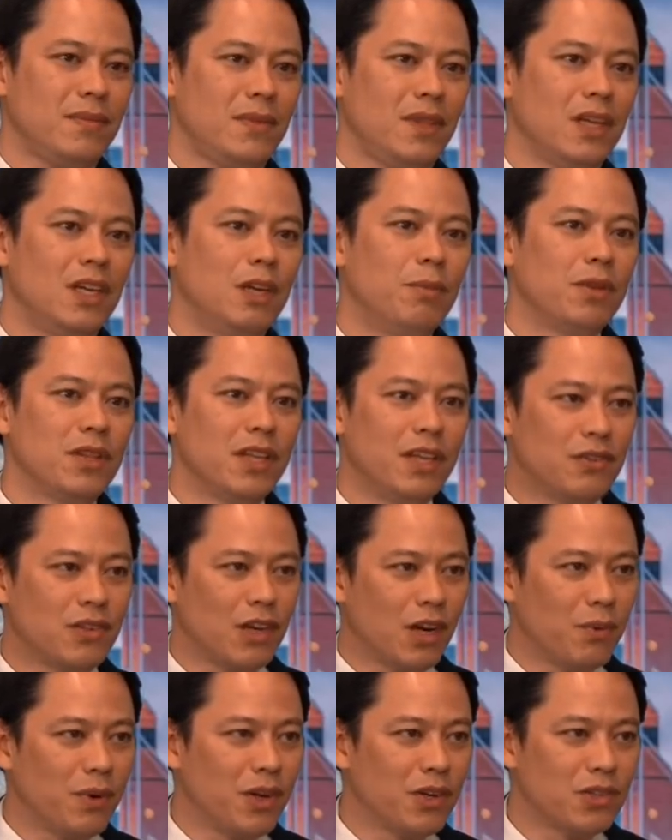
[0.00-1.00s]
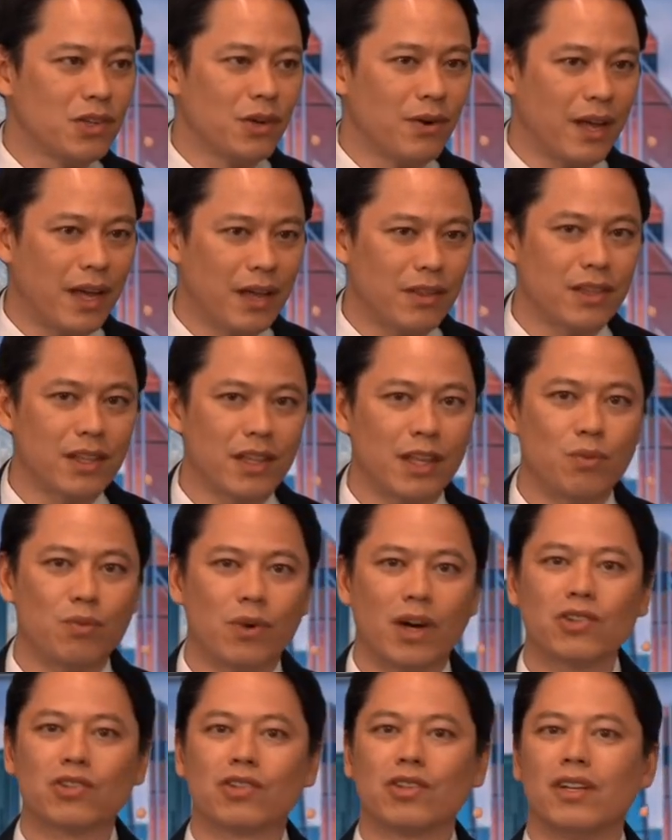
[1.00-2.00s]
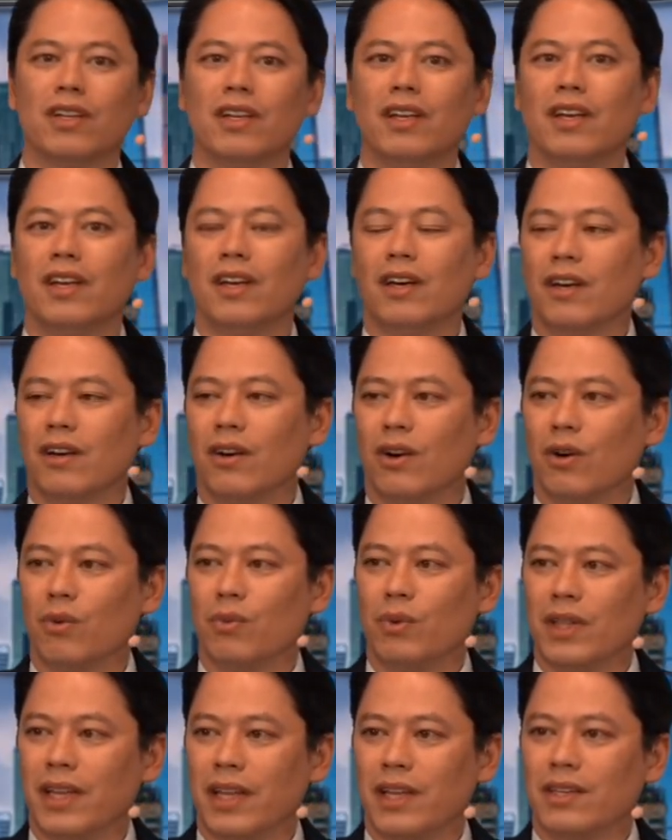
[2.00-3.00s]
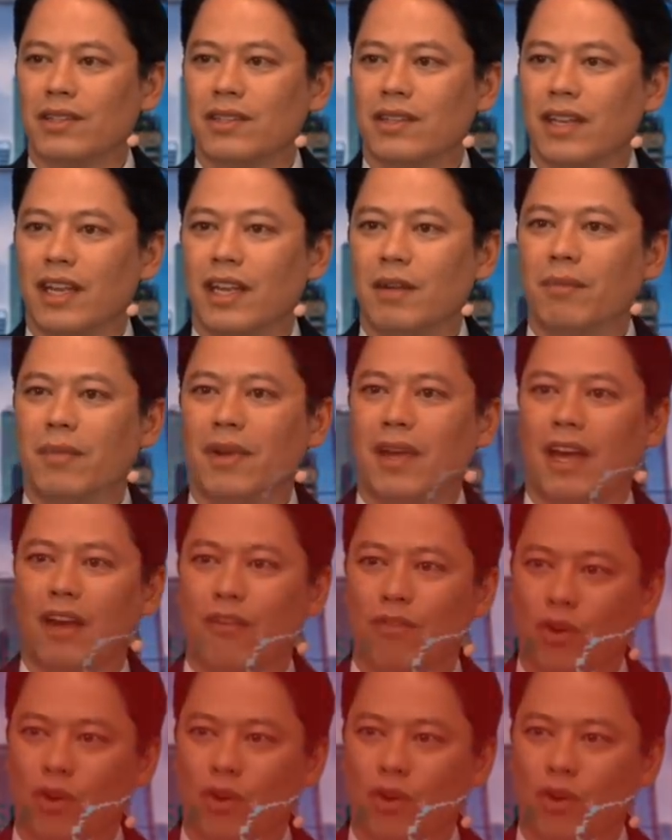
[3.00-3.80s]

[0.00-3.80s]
He believes areas that are ethnically Russian are related to him, have